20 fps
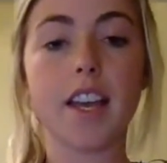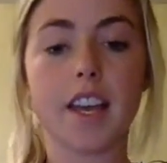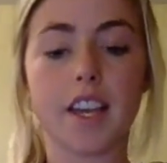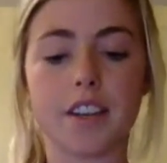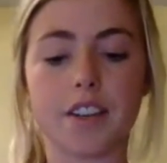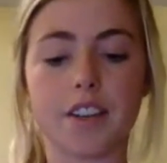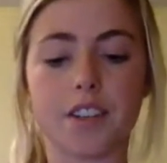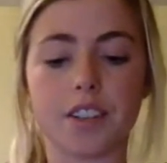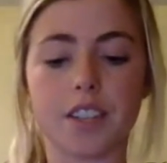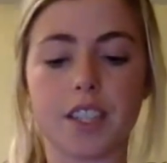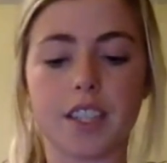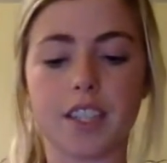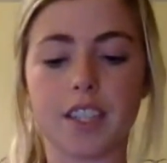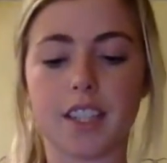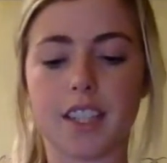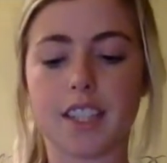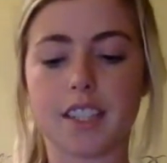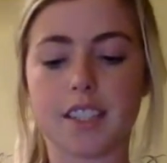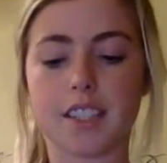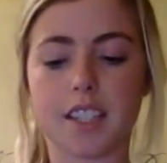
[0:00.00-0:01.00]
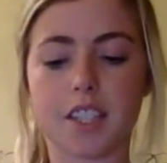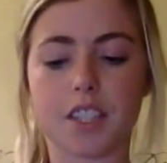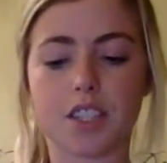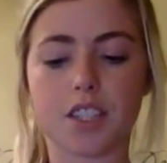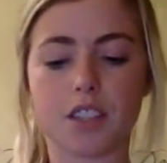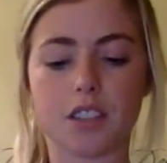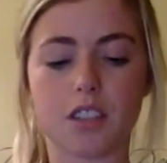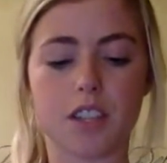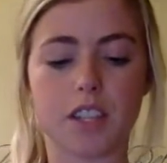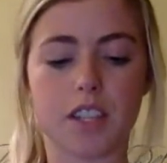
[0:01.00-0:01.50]
in Early and Late Stage
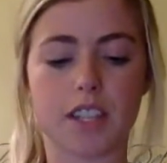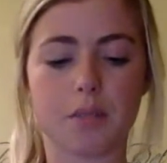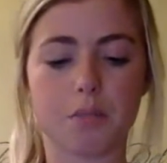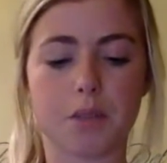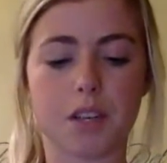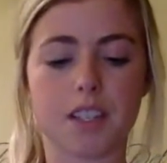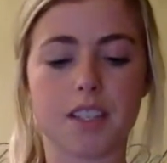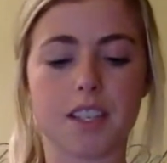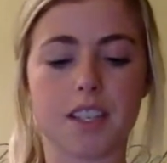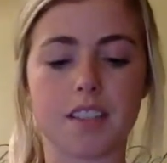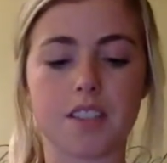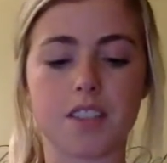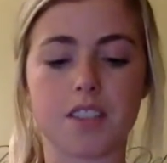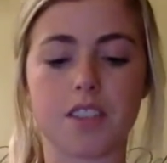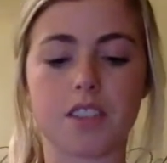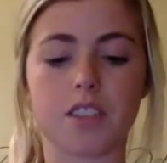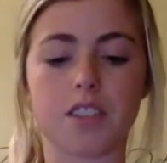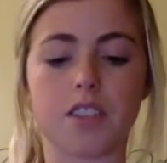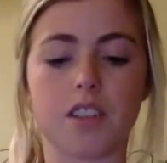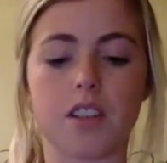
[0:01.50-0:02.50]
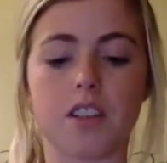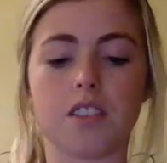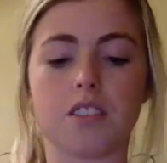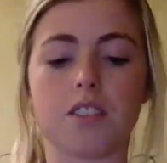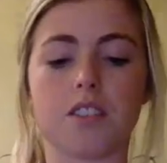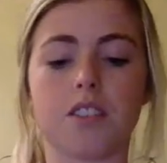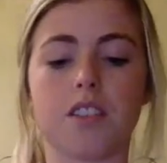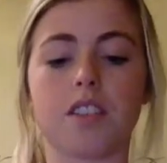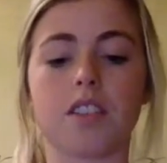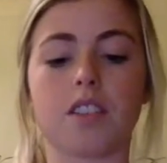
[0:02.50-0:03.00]
Lung and Breast Cancer, the
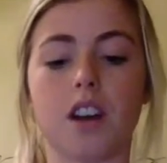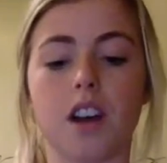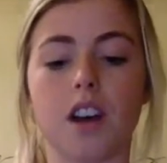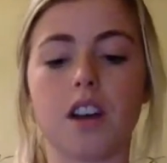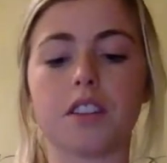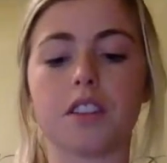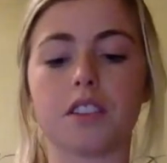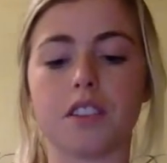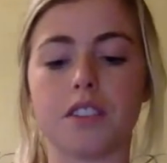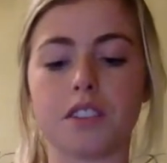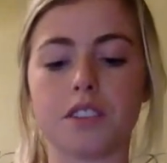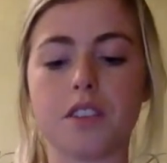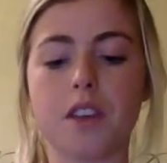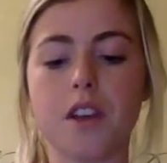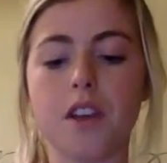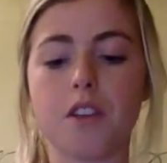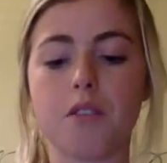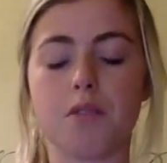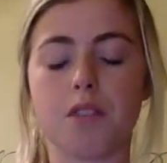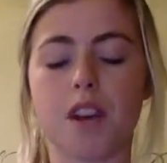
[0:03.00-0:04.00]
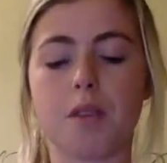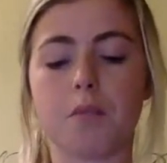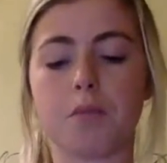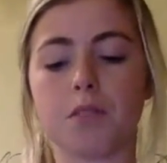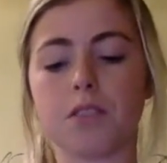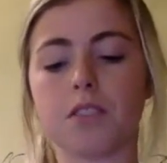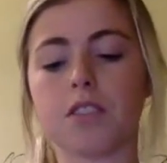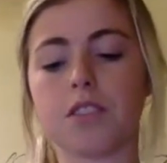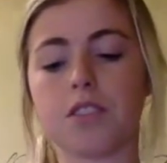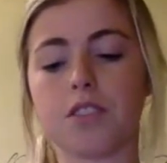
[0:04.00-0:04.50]
authors were
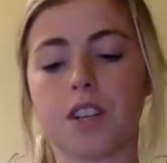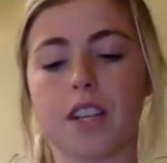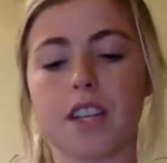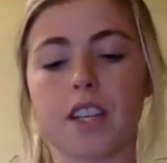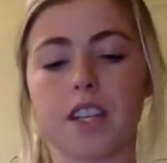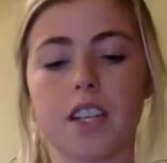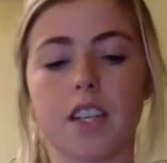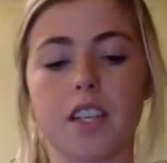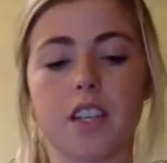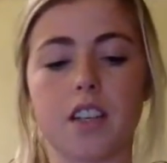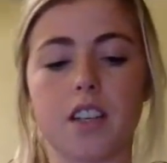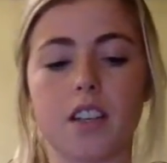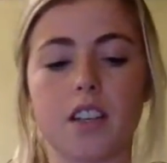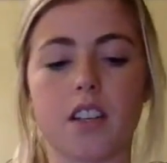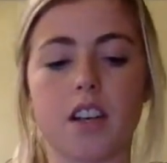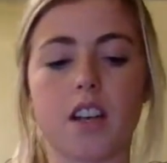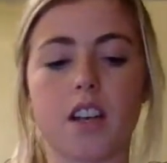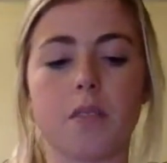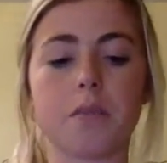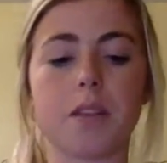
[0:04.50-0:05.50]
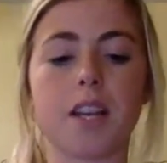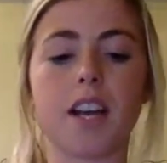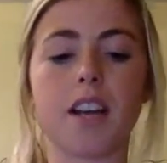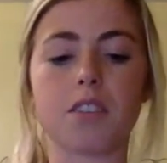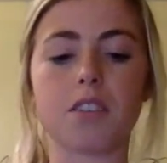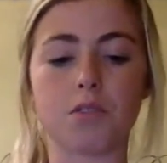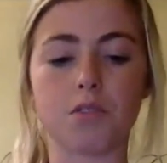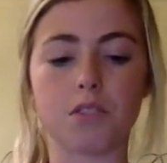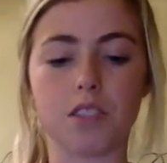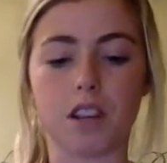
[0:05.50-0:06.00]
able to train common
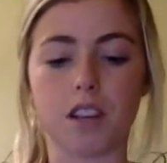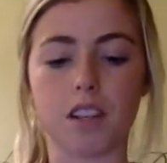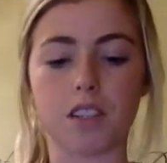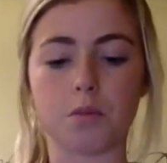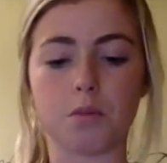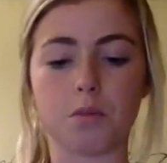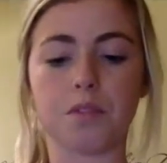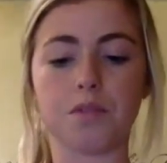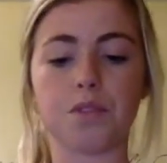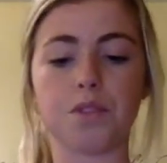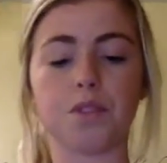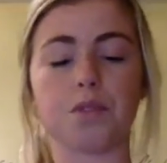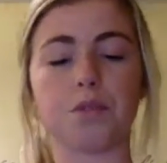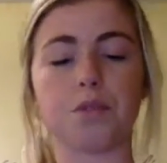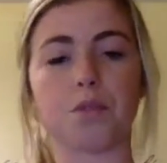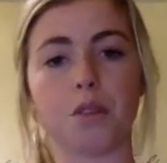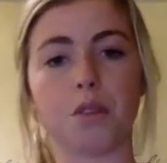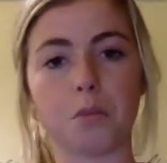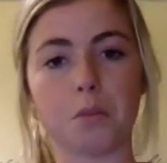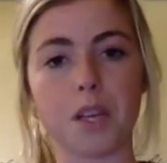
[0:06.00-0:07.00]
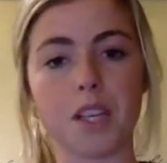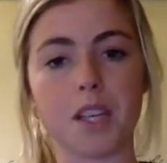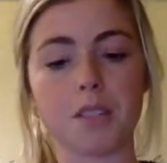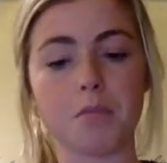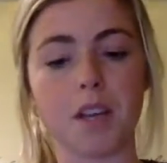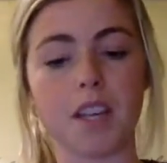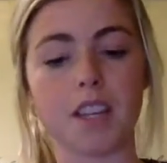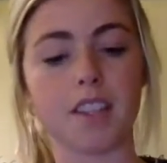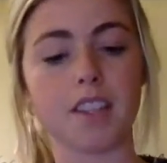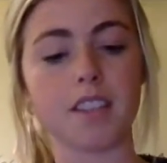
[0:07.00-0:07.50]
household dogs with food reward-based
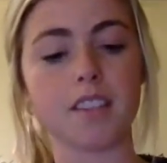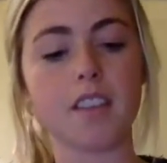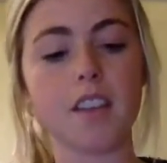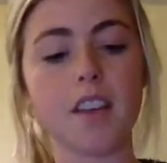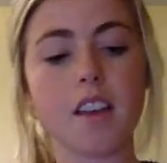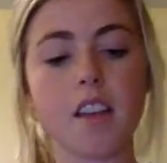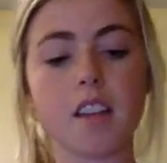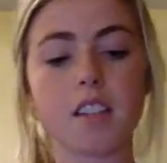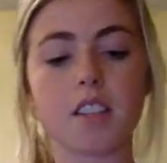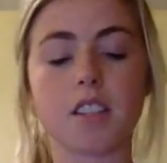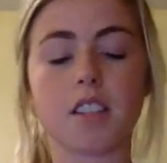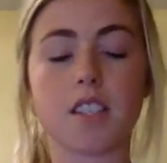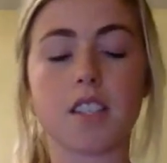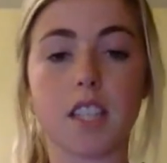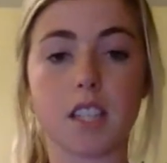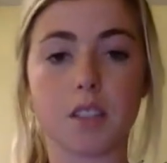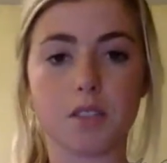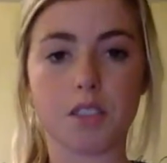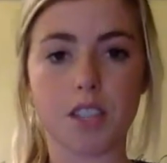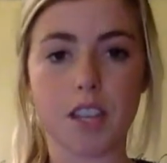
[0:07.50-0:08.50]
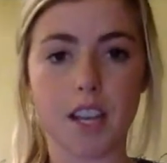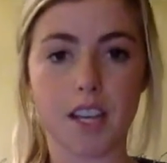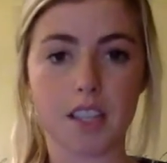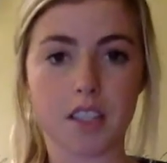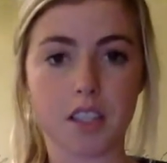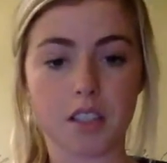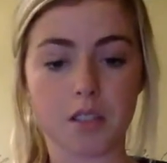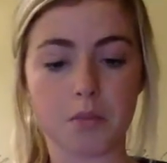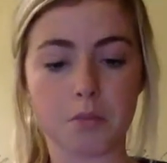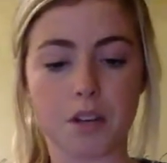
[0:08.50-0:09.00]
methods to distinguish
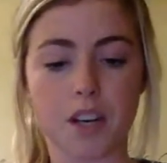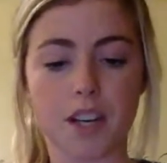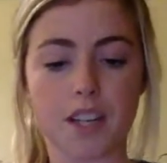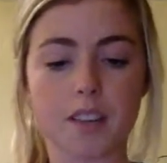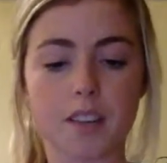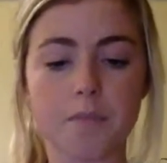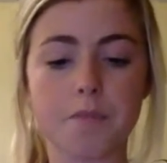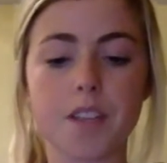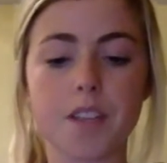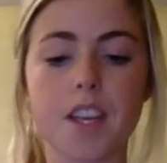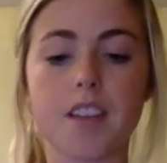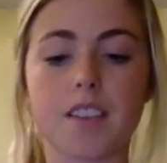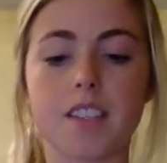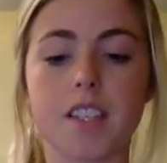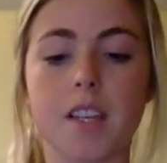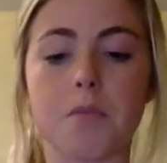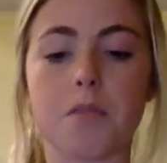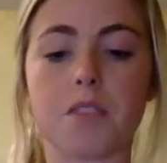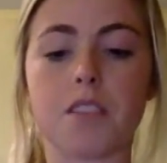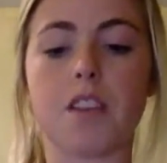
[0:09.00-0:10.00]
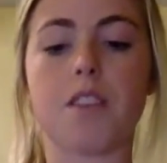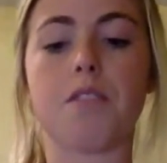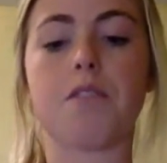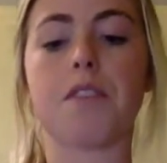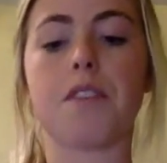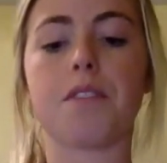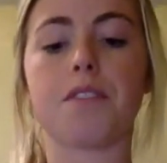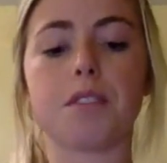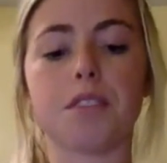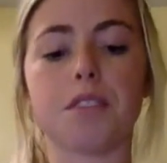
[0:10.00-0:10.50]
exhaled breath samples of
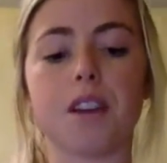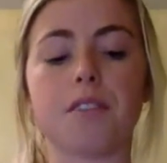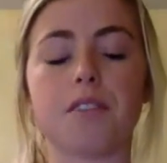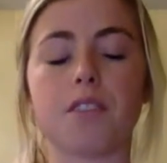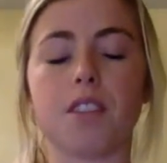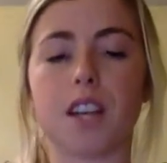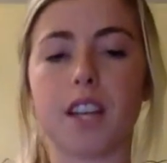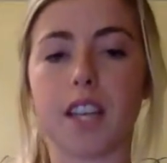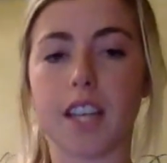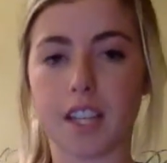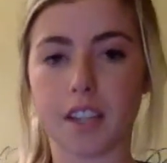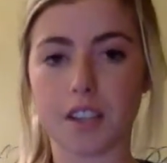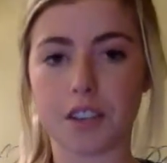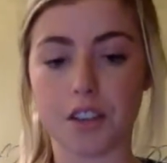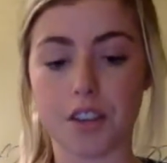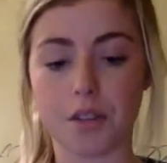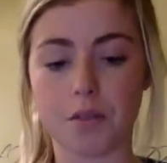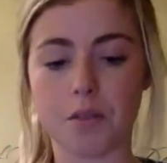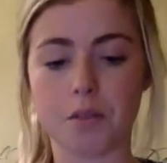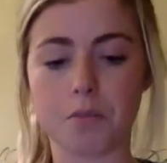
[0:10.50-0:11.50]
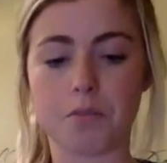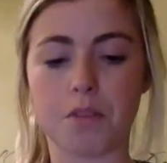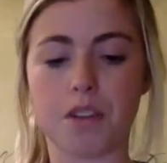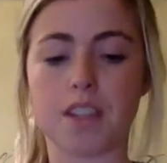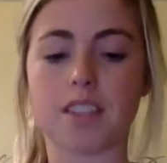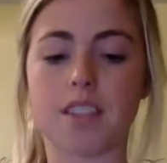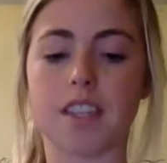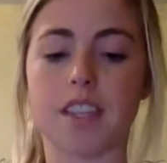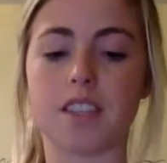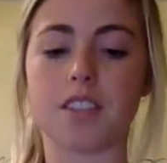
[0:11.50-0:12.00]
55 lung and 31
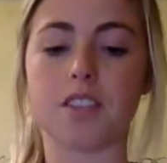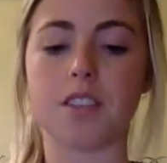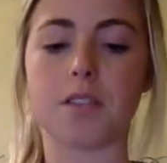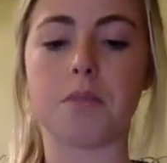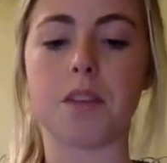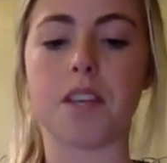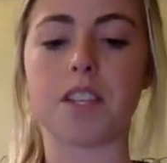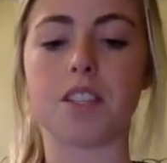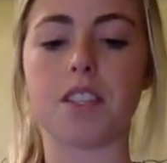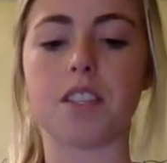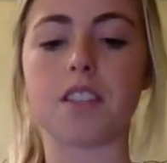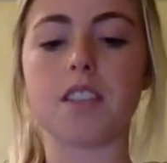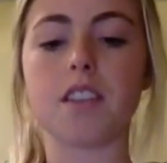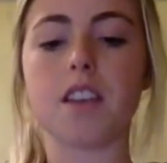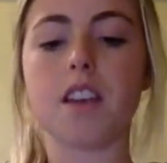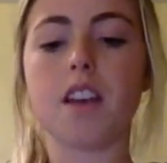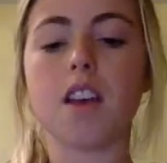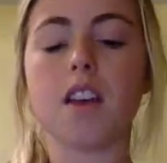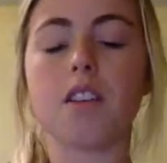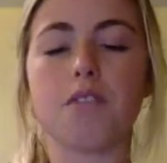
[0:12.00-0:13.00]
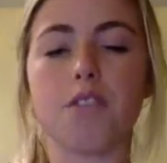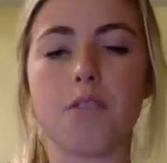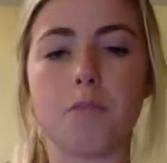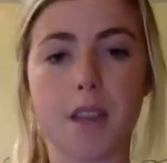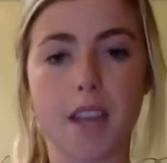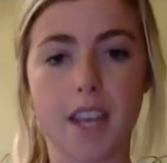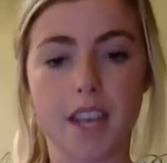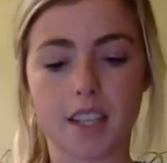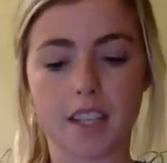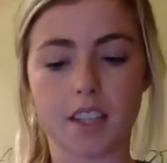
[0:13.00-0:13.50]
breast cancer patients from
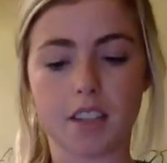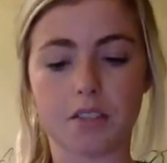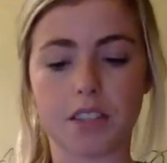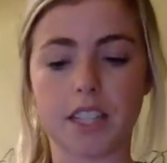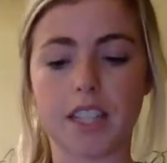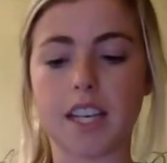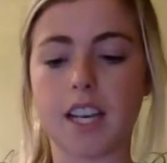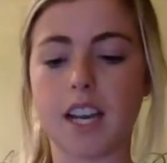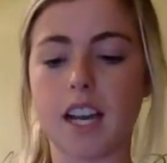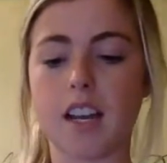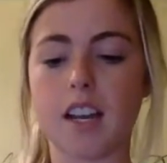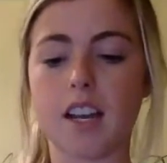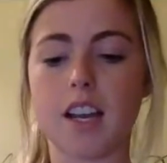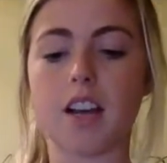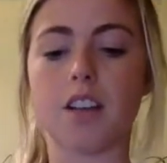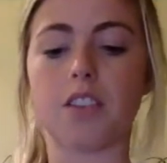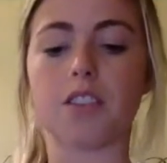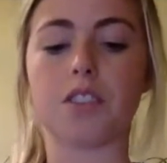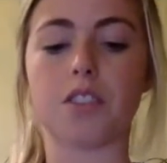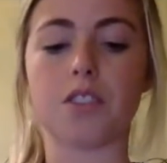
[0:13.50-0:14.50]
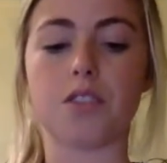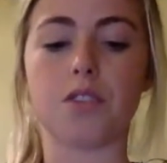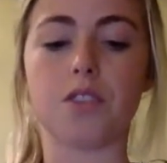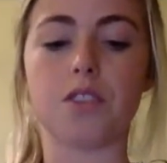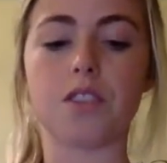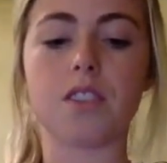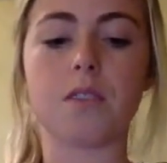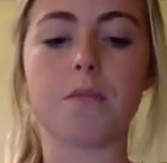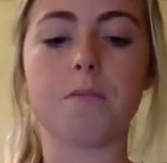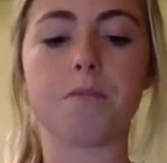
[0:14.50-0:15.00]
83 health
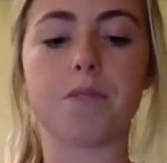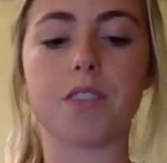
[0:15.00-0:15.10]
controls.